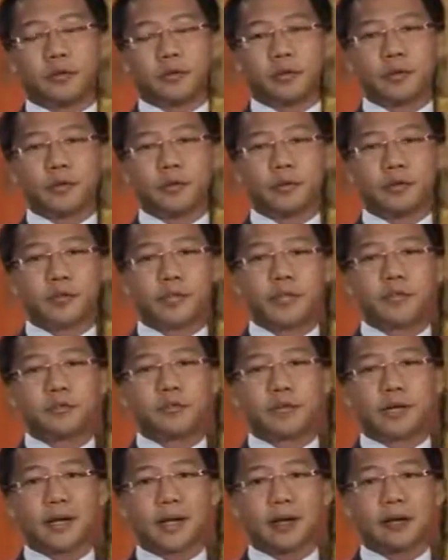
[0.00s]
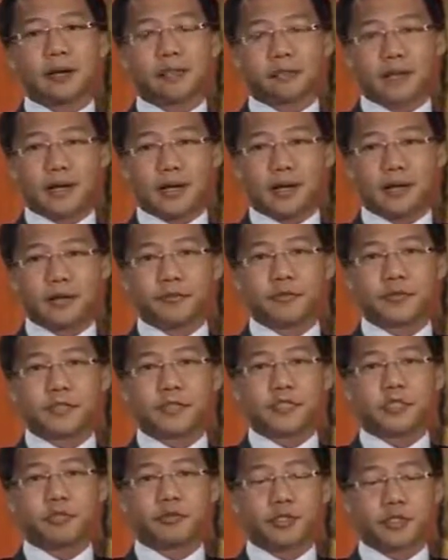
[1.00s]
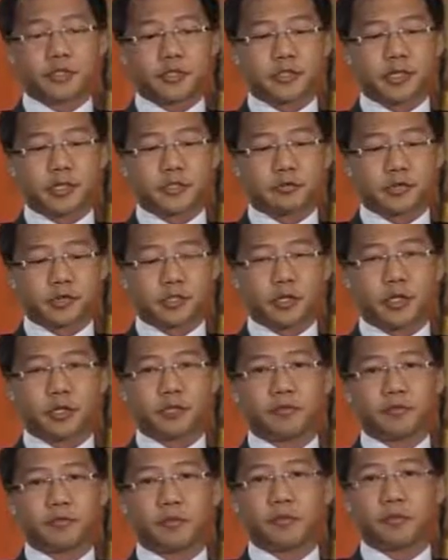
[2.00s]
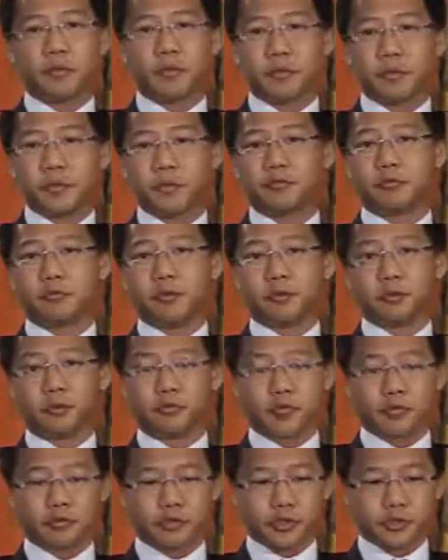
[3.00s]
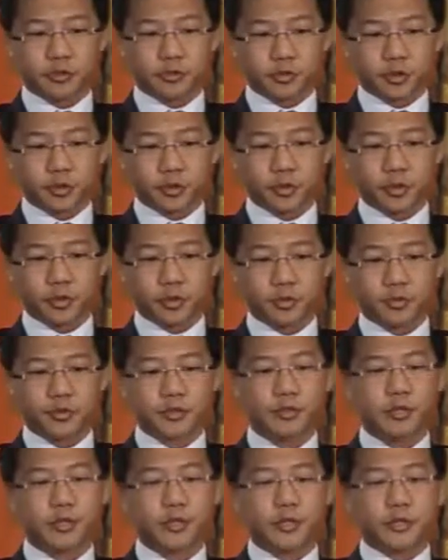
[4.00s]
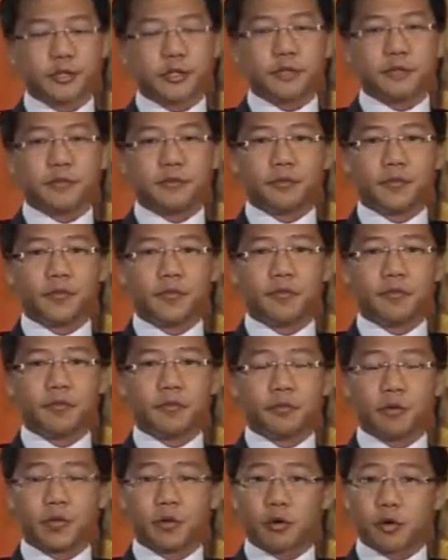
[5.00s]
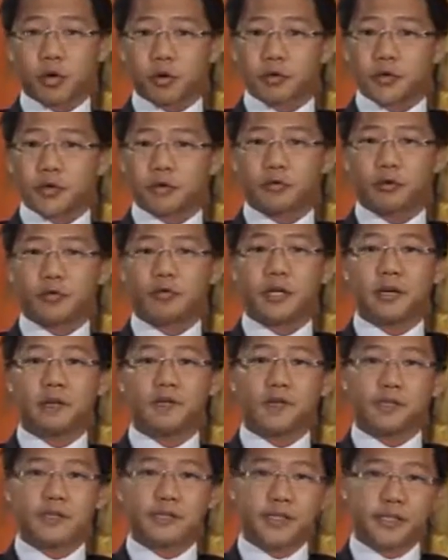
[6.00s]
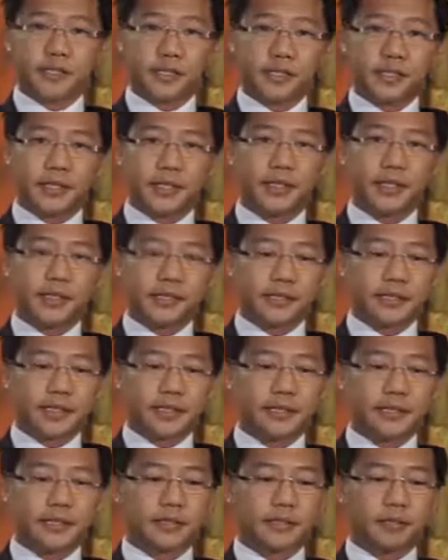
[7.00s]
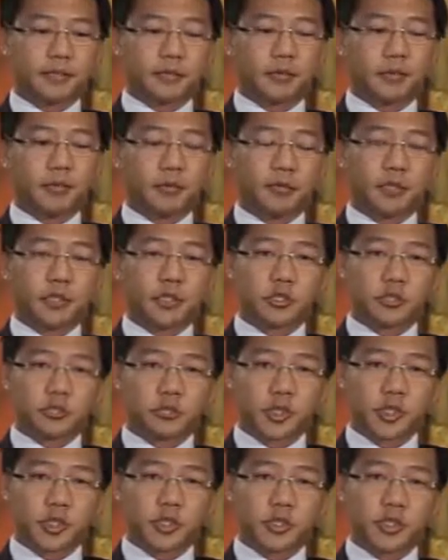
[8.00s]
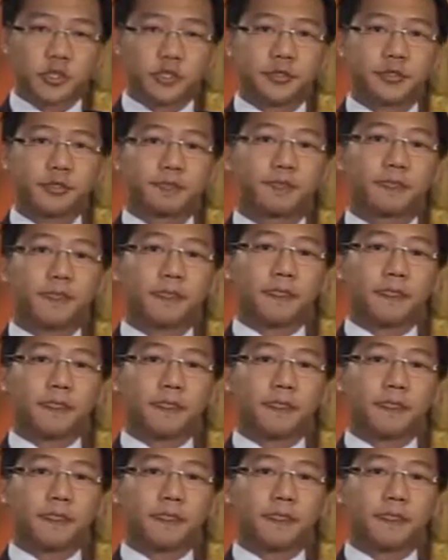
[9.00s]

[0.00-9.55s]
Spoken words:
We need to clarify the situation as regards the requirement for an arbitration clause. The requirement for the FSC is that arbitration